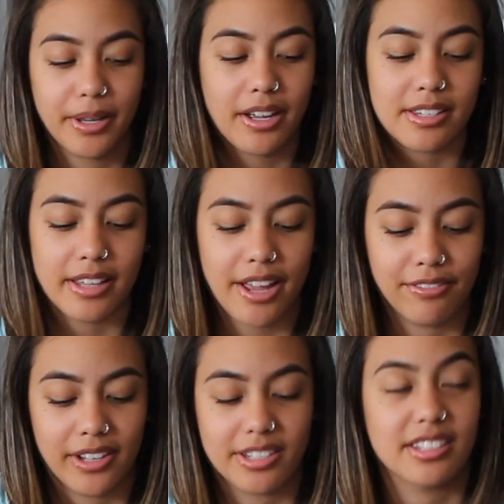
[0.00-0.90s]
biggest
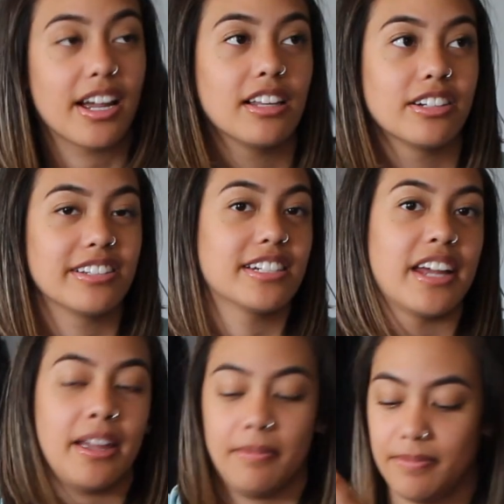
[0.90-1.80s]
life lesson I learned
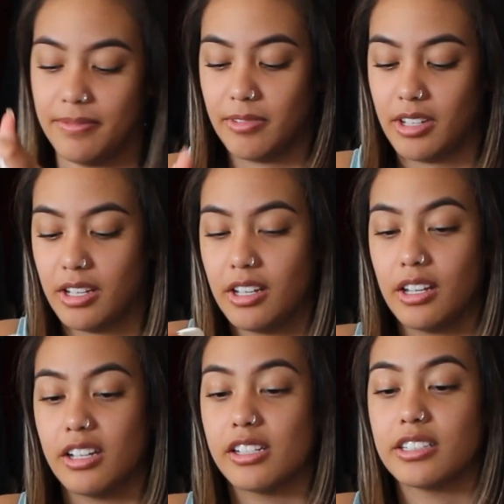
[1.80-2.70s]
today
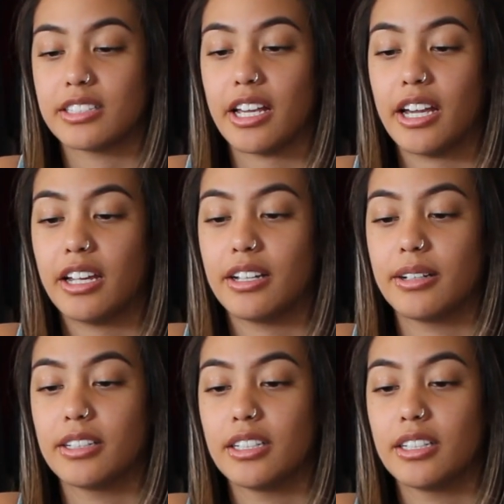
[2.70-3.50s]
is that